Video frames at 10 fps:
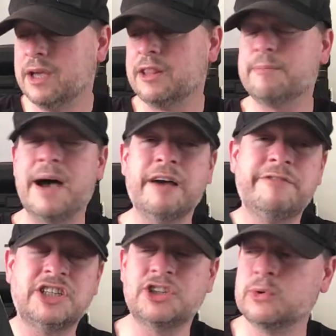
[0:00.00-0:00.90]
The
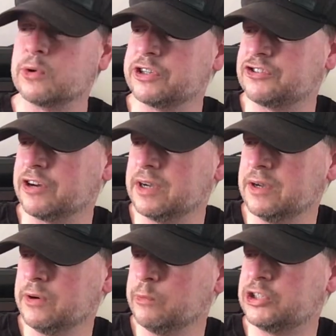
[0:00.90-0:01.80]
Mahavishnu Orchestra
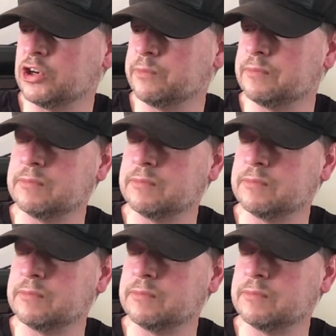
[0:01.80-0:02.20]
with John